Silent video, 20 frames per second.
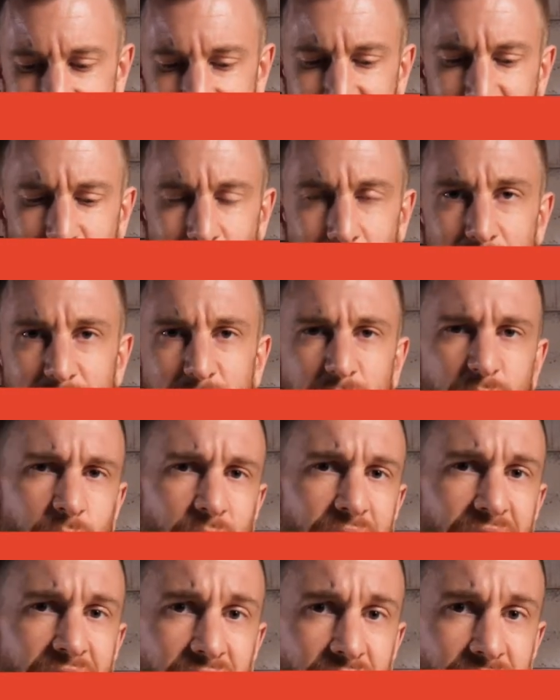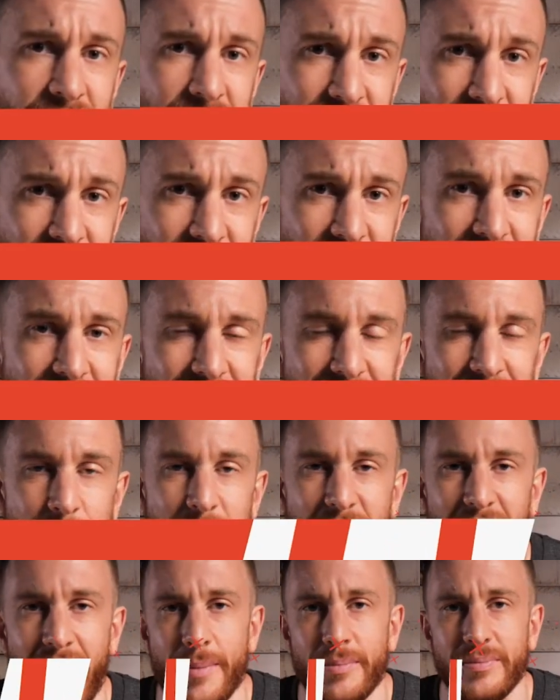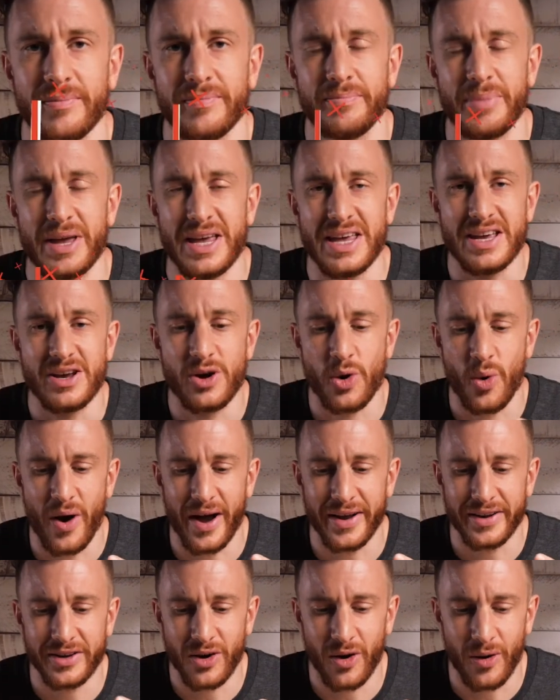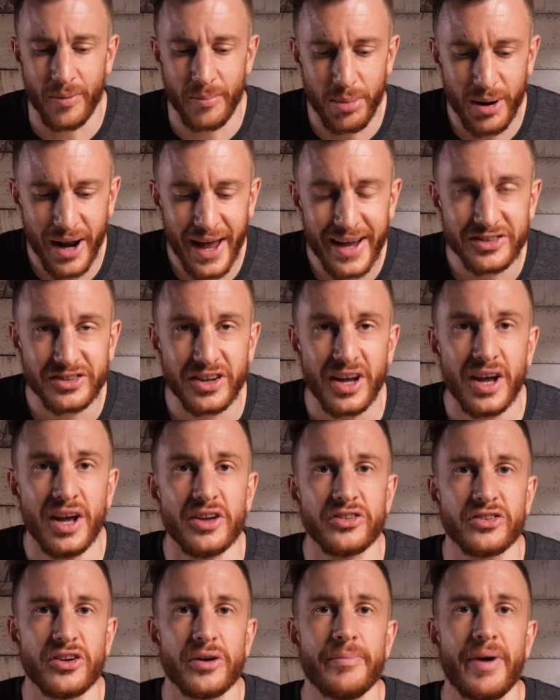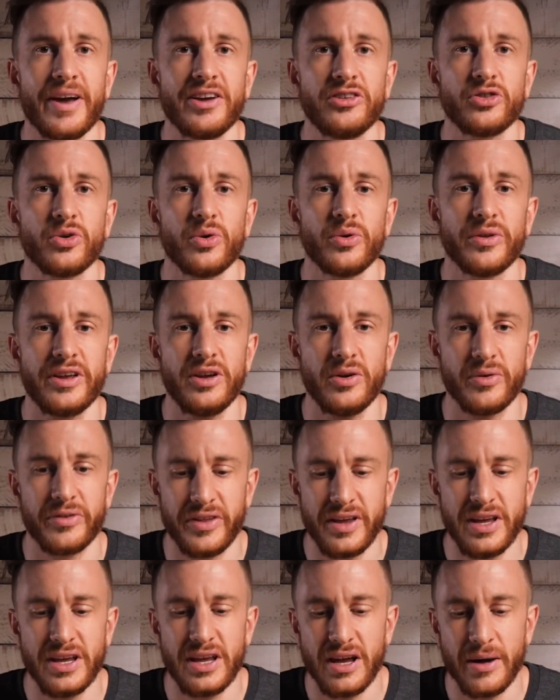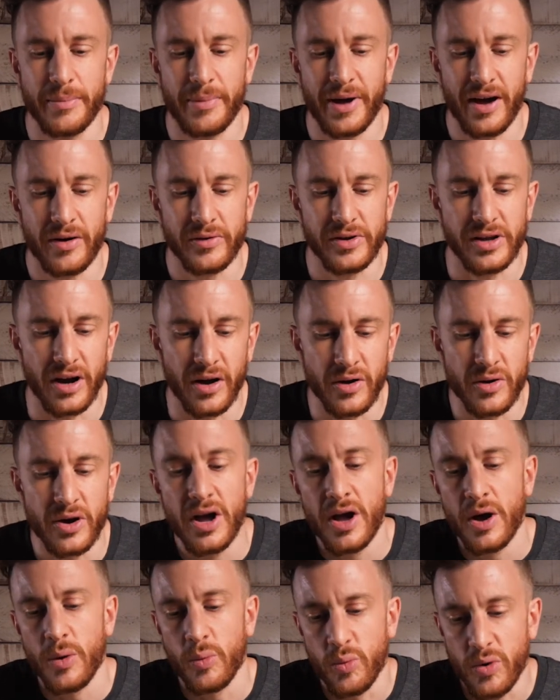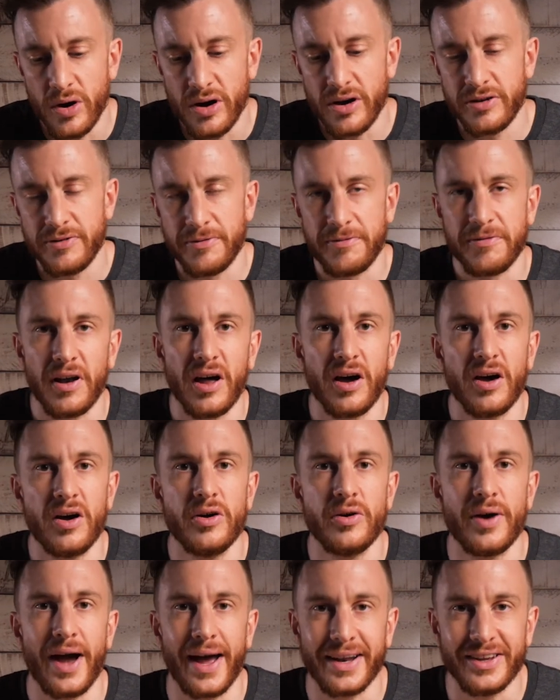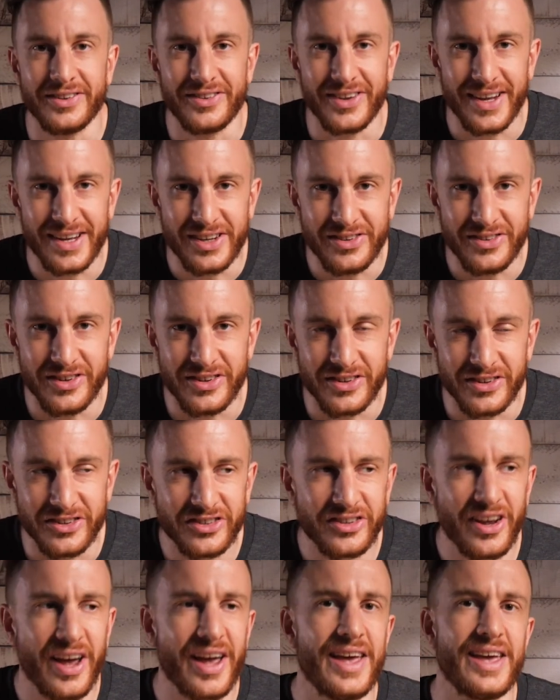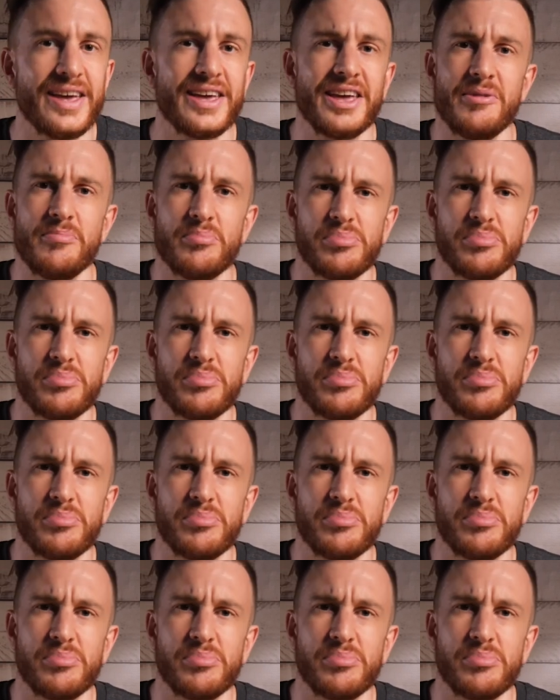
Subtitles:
a script, but when they go to say it, it can be quite complex. So make sure that you're thinking about, word flow and is it easy to say. Keep